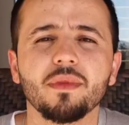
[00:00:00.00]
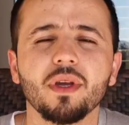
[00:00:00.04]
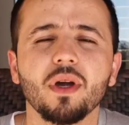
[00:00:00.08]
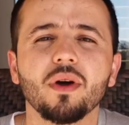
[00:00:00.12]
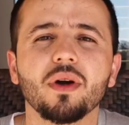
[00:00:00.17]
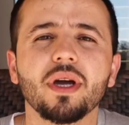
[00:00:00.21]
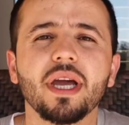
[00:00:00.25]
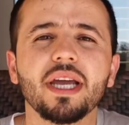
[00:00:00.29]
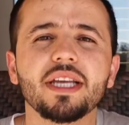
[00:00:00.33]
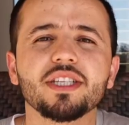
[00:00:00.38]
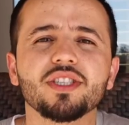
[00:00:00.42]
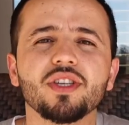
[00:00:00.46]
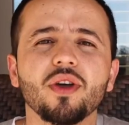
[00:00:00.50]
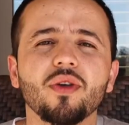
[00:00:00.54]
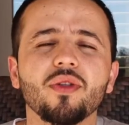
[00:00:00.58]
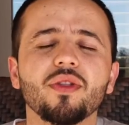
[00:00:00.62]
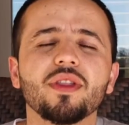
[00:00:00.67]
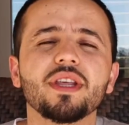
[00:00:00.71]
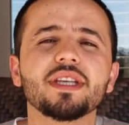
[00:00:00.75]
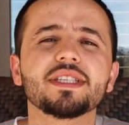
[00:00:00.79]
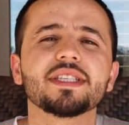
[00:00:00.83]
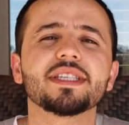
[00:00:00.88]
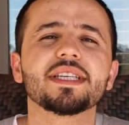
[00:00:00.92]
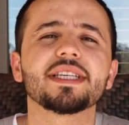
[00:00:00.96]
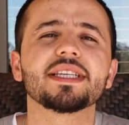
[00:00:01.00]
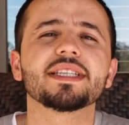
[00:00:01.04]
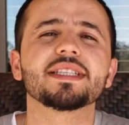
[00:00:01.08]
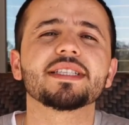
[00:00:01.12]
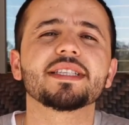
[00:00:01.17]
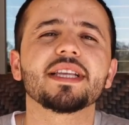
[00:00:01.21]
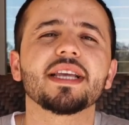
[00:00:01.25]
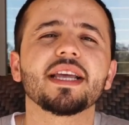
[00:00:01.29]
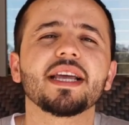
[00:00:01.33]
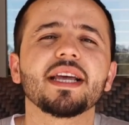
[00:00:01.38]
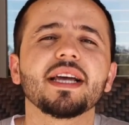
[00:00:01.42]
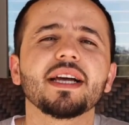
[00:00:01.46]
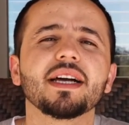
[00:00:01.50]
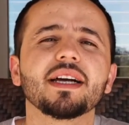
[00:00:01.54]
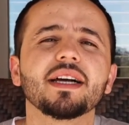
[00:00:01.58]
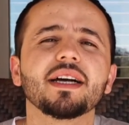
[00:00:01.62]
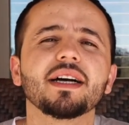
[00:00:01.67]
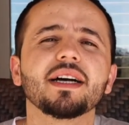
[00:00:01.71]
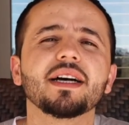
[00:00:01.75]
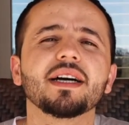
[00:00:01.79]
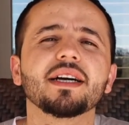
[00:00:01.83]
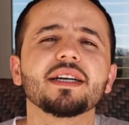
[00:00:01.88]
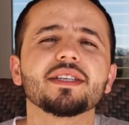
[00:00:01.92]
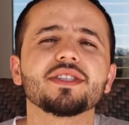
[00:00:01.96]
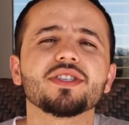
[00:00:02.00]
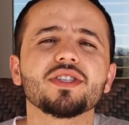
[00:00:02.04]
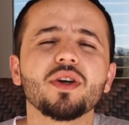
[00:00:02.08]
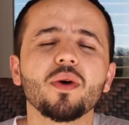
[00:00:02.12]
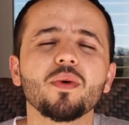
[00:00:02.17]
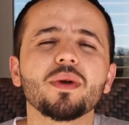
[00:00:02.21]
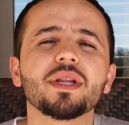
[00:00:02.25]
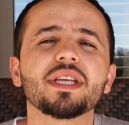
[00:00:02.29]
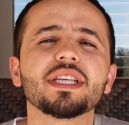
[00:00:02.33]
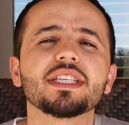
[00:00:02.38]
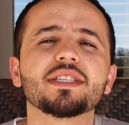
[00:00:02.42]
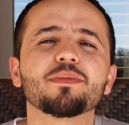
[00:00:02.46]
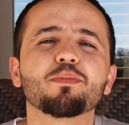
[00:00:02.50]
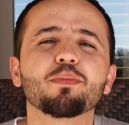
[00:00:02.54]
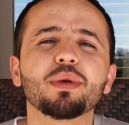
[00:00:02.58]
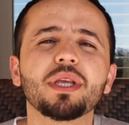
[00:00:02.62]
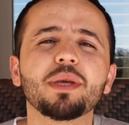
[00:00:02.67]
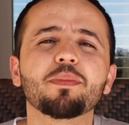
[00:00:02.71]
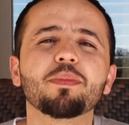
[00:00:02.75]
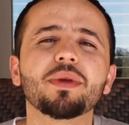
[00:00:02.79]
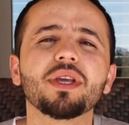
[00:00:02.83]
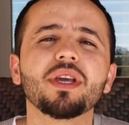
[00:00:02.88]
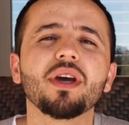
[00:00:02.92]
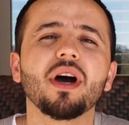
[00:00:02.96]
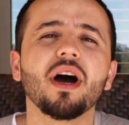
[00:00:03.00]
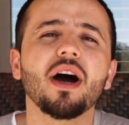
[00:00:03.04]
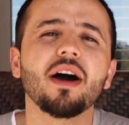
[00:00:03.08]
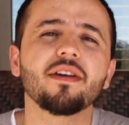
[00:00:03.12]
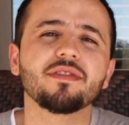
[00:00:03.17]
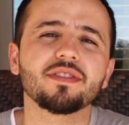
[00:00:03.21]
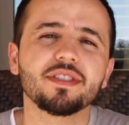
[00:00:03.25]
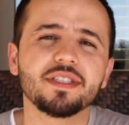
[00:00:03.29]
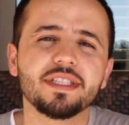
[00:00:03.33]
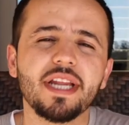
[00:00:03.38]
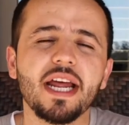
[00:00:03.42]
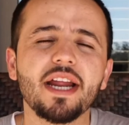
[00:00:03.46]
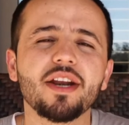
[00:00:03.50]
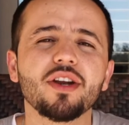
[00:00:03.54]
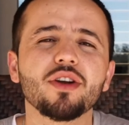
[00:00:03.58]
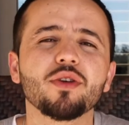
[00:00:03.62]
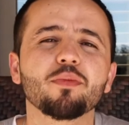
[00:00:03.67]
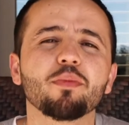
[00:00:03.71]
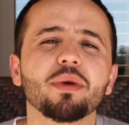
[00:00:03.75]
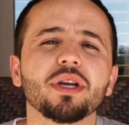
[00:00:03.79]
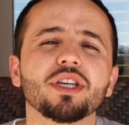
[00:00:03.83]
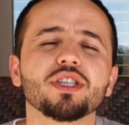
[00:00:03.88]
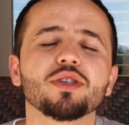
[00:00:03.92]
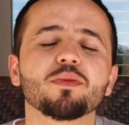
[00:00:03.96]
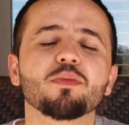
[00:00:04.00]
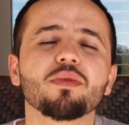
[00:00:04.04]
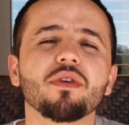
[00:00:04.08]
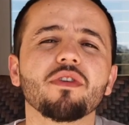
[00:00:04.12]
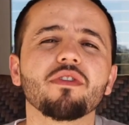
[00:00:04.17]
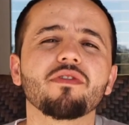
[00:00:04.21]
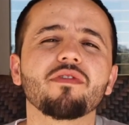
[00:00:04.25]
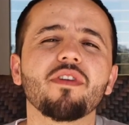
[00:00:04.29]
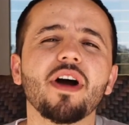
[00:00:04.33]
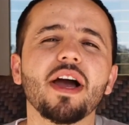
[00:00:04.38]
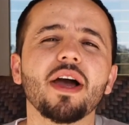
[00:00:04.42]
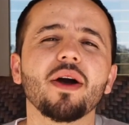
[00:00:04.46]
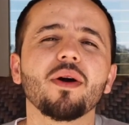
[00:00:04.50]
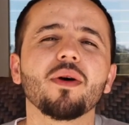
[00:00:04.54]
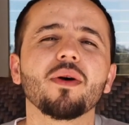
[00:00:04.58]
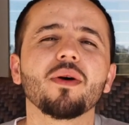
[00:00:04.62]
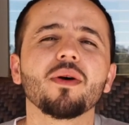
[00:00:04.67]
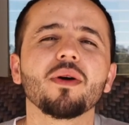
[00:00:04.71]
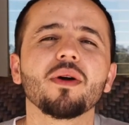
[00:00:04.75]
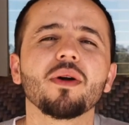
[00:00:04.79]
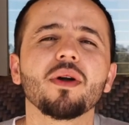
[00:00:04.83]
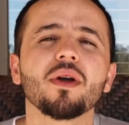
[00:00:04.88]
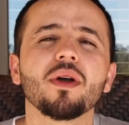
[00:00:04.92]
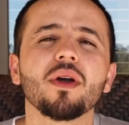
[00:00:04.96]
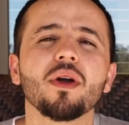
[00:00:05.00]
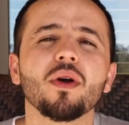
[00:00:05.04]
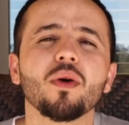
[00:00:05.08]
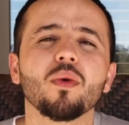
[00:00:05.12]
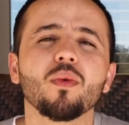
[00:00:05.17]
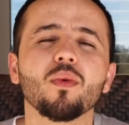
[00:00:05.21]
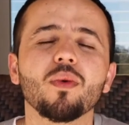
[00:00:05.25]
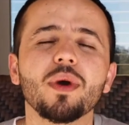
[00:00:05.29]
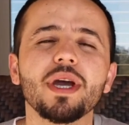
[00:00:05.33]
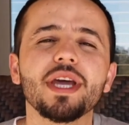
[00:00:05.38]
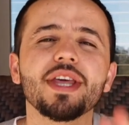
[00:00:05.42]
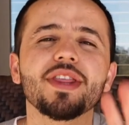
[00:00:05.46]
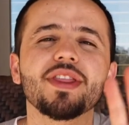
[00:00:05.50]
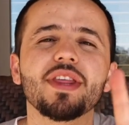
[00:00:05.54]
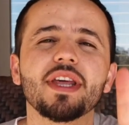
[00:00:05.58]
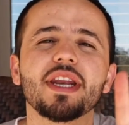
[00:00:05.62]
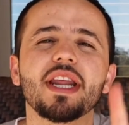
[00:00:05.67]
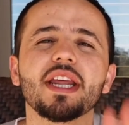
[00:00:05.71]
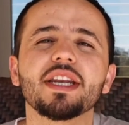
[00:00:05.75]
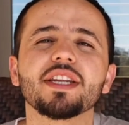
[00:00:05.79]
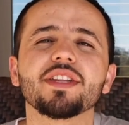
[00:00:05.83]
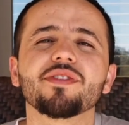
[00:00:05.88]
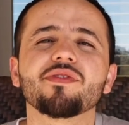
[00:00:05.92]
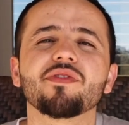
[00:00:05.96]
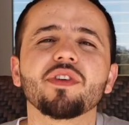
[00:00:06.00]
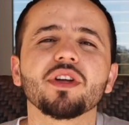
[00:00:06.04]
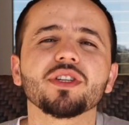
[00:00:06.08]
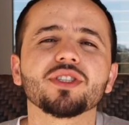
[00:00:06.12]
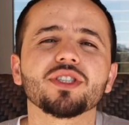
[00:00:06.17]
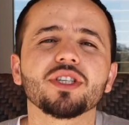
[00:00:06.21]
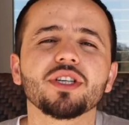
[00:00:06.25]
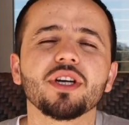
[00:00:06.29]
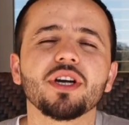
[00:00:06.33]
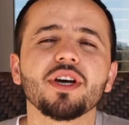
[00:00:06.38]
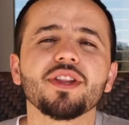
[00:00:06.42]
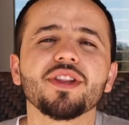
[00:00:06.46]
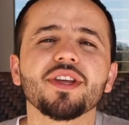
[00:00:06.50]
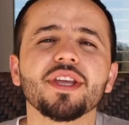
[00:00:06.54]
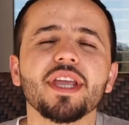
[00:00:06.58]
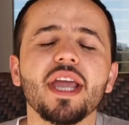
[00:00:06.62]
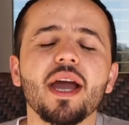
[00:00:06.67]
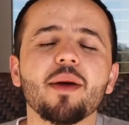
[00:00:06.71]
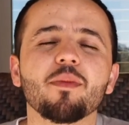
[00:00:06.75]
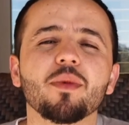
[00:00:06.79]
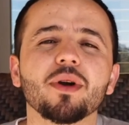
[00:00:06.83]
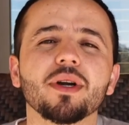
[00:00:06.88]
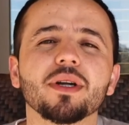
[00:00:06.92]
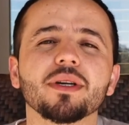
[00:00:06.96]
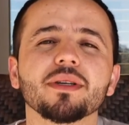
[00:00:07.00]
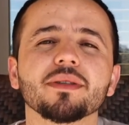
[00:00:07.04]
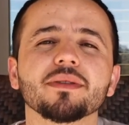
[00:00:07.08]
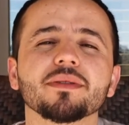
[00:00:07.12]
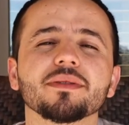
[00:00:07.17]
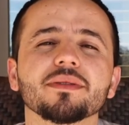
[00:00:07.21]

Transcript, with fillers: Okay, so this is uh, Sony's PP off standard picture profile with an ND filter on the camera.